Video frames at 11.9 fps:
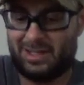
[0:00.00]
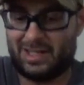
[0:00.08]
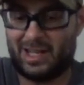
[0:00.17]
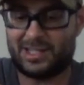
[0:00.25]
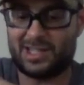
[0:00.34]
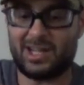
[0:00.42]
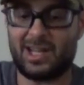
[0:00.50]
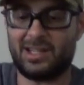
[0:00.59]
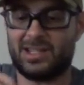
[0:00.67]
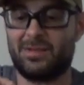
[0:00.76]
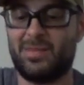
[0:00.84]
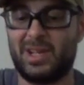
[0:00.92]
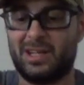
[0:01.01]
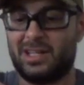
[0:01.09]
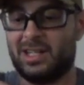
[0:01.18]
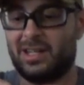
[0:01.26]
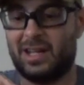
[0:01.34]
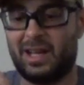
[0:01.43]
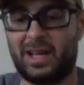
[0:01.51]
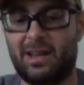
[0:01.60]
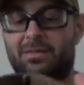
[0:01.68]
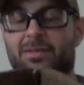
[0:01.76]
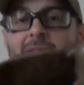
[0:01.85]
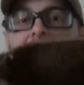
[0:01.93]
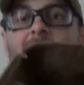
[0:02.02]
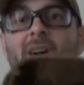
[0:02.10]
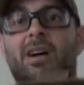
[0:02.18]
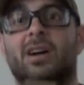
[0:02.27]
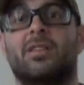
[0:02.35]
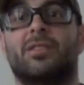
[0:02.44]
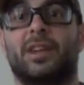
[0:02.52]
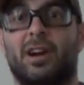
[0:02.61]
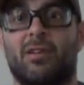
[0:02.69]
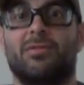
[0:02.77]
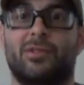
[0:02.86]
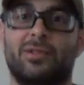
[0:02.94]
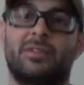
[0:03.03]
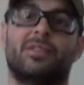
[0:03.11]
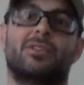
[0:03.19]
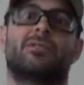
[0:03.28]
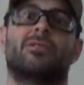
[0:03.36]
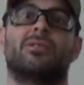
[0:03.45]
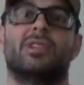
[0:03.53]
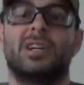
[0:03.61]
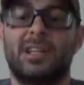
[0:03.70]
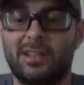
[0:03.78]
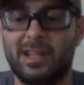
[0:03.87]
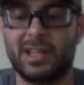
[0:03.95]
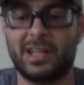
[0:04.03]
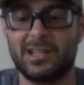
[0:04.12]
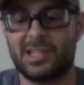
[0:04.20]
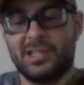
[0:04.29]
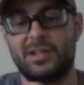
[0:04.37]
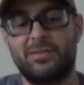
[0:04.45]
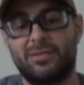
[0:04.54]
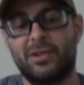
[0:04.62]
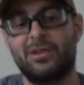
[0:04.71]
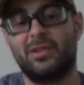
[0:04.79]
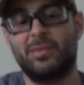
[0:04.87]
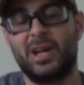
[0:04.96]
that's a nice amenity to have. Uh, they are fully Velcro lined, like I said, front of the